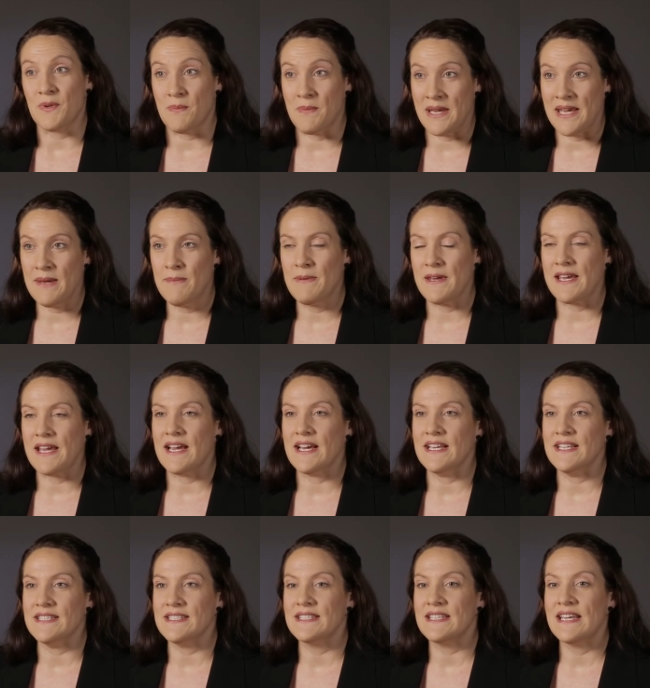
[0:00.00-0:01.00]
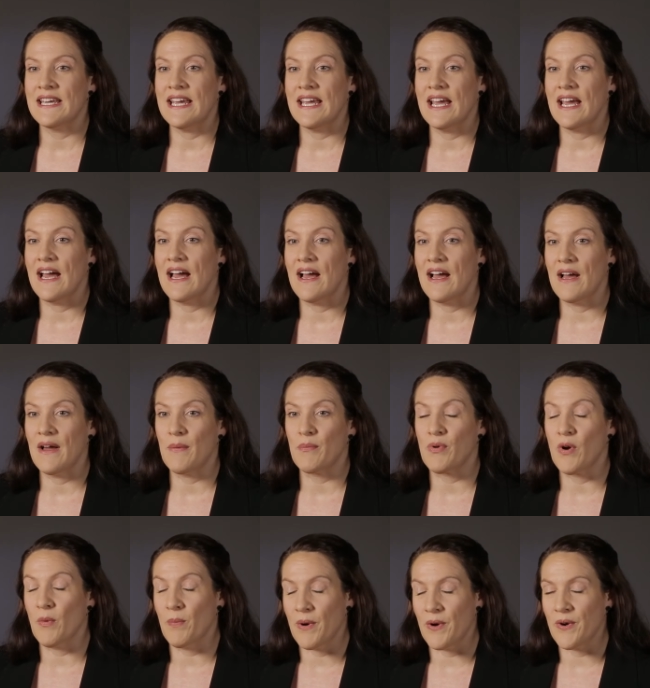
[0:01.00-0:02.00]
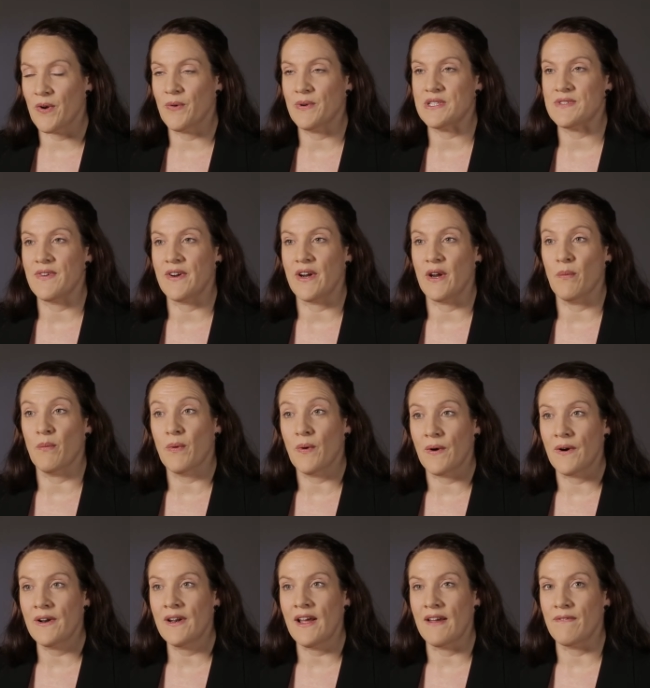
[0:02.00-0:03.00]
for me because pro bono is very important.